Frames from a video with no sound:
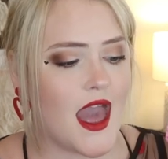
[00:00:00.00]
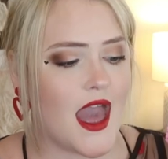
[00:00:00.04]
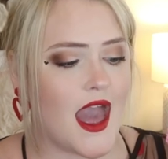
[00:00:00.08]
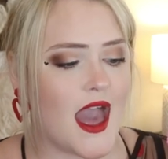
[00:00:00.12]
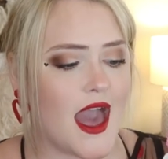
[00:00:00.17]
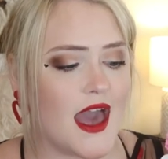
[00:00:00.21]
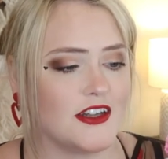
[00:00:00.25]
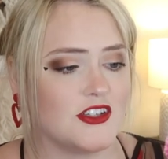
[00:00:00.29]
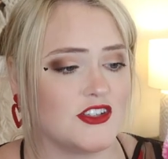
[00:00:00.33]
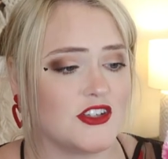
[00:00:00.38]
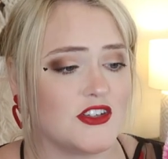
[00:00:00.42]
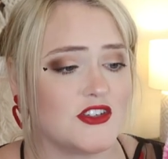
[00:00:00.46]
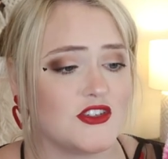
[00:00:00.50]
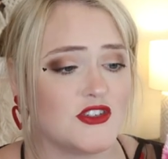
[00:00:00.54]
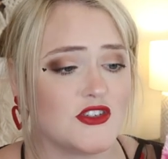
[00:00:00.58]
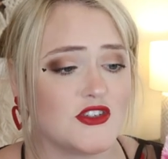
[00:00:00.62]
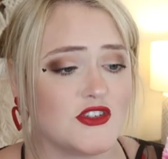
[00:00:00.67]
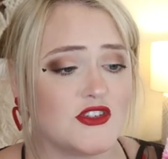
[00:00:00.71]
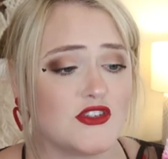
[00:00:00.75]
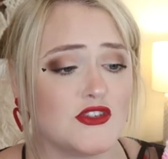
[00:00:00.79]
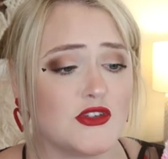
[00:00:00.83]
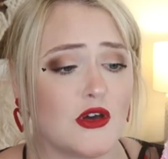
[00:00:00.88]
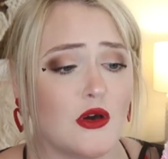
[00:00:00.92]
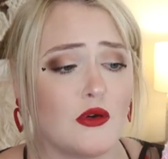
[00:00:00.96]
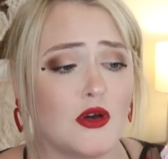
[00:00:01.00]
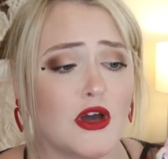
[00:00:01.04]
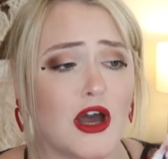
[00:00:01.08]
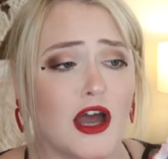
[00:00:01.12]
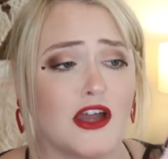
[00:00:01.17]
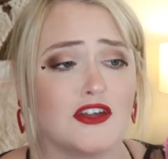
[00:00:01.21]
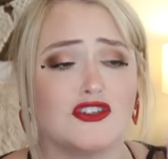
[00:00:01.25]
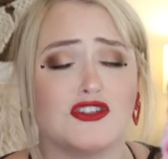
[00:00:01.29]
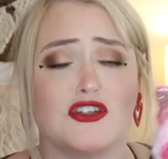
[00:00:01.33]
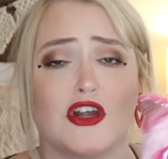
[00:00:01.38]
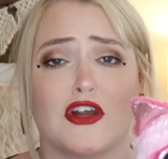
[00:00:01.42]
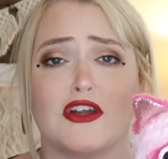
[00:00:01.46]
and she's just so
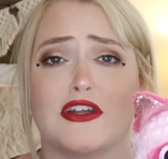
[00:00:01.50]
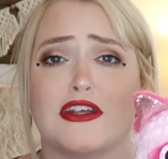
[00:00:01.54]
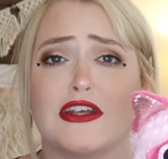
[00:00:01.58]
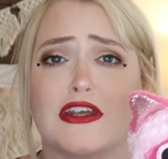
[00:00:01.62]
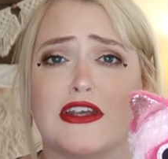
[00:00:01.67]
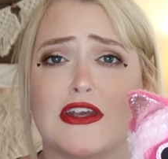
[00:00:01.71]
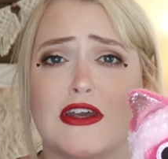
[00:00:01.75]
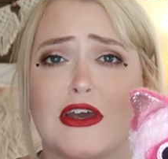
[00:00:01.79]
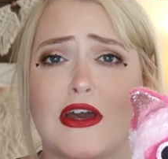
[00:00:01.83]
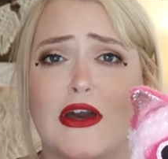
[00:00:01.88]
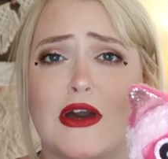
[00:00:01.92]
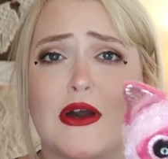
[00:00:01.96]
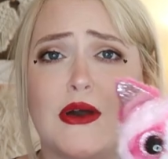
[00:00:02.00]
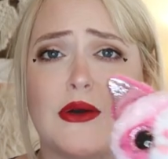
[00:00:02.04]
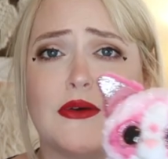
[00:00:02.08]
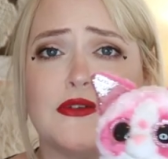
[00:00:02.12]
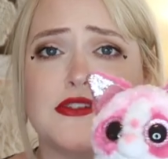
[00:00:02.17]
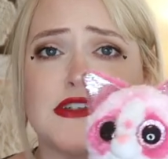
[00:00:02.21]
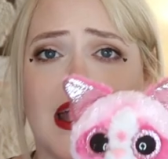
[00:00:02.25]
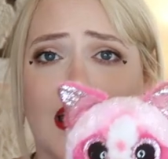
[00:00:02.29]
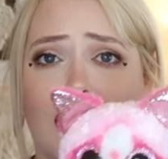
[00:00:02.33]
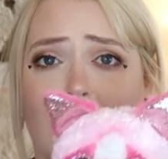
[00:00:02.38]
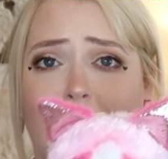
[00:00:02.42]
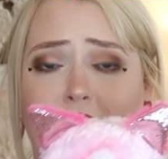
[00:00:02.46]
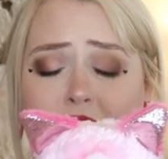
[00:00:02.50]
gosh darn cute.